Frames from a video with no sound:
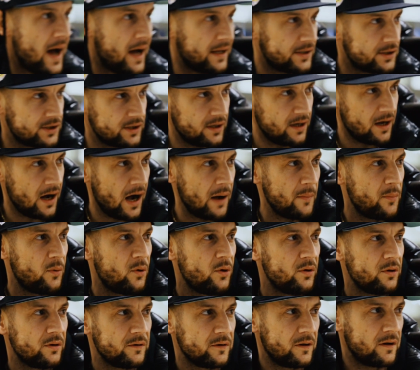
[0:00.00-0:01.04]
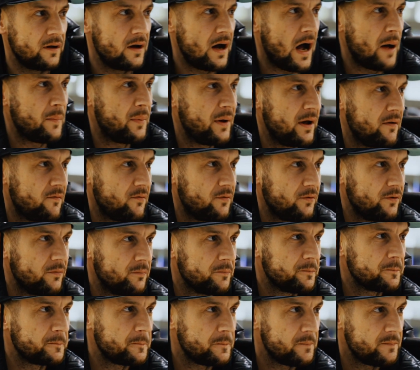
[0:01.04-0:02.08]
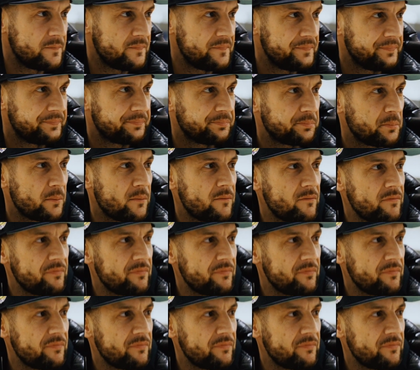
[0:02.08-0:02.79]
batch I bought. I oh, paid for them. Got you.